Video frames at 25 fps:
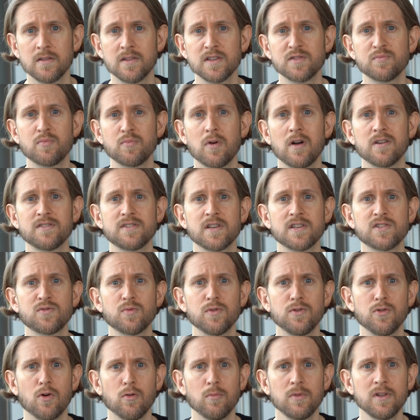this process
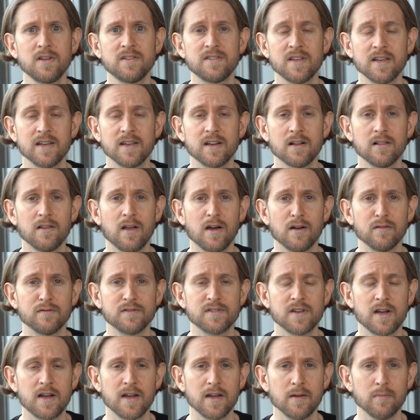would normally take a lot of
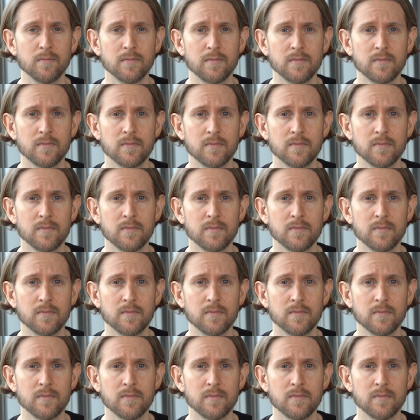time.